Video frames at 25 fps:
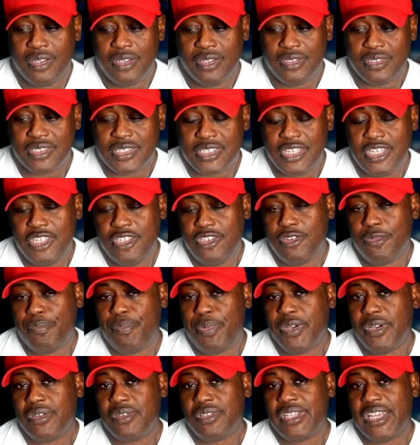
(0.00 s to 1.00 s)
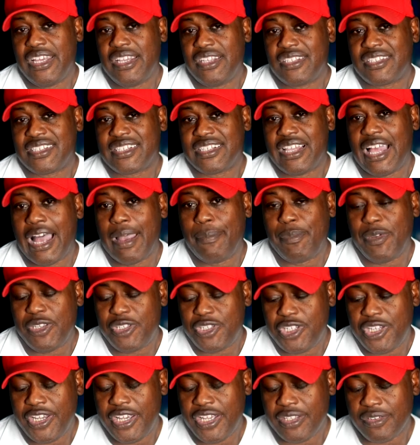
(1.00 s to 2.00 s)
see, you build a sloppy
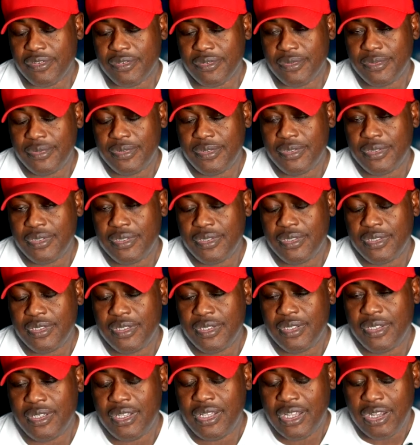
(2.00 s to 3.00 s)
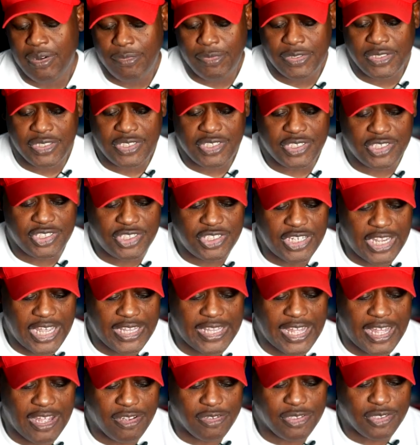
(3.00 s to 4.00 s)
channel. I wanna shout
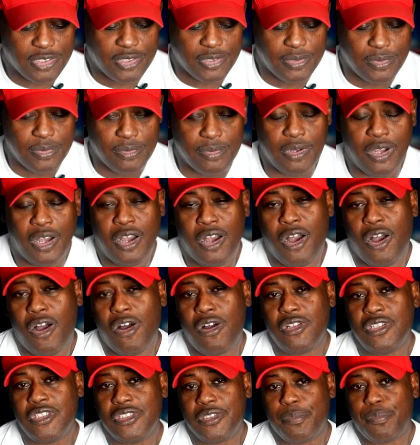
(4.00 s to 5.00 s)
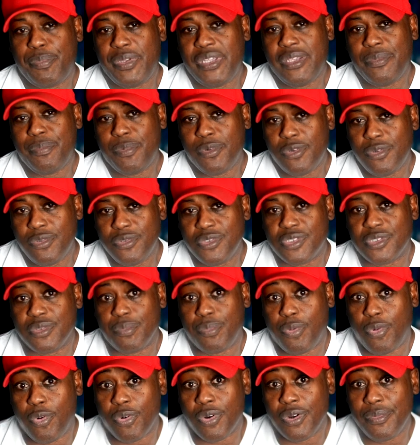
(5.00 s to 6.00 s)
out to all of the people who
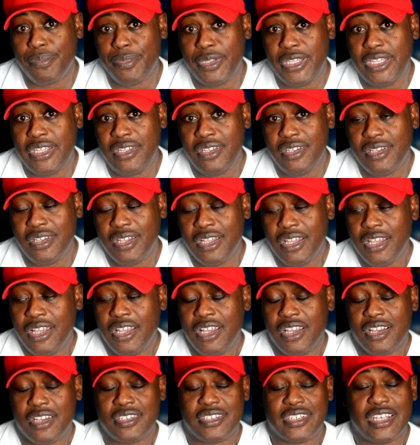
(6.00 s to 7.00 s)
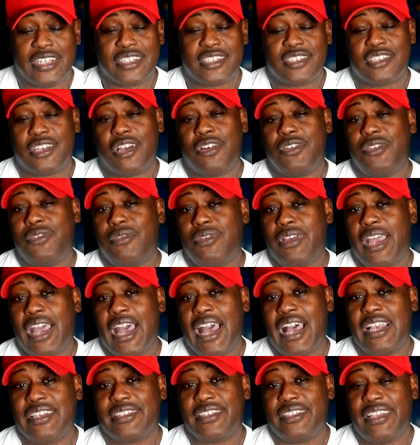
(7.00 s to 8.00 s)
support me because I saw you
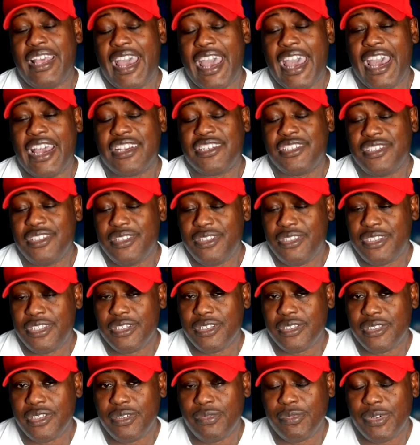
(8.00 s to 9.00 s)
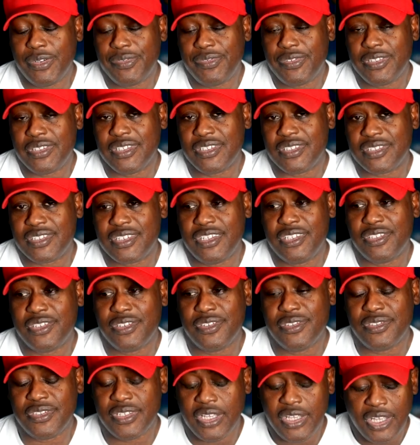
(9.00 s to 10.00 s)
guys in action dealing with the
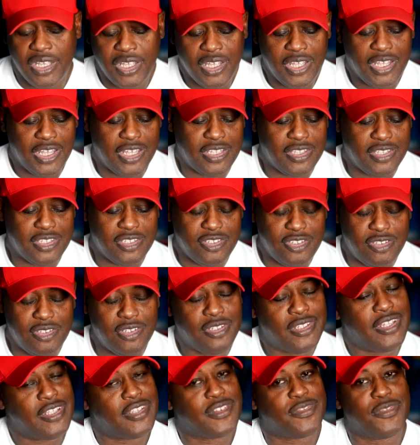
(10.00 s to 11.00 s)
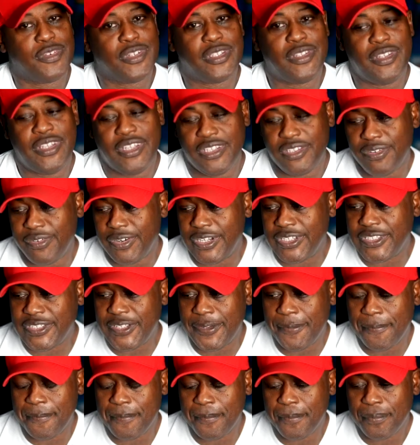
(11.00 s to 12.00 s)
dissenters. And you know, that's really
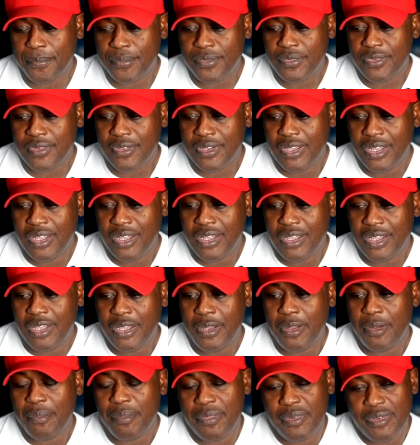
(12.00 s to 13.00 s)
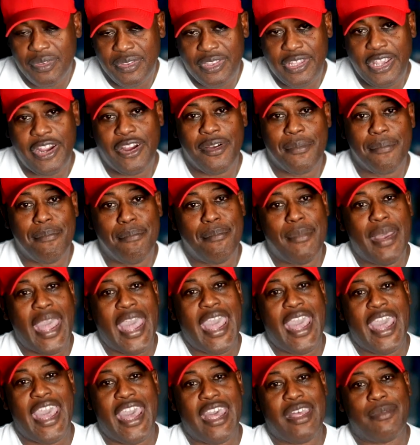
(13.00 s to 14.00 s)
interesting. They're
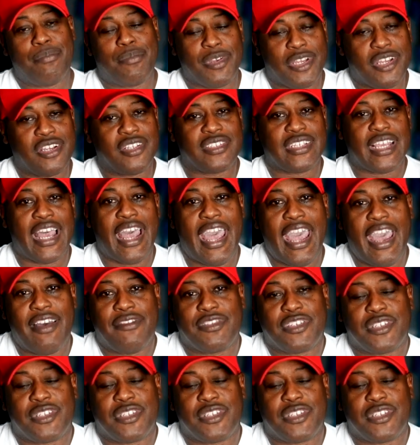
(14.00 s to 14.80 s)
mad because I have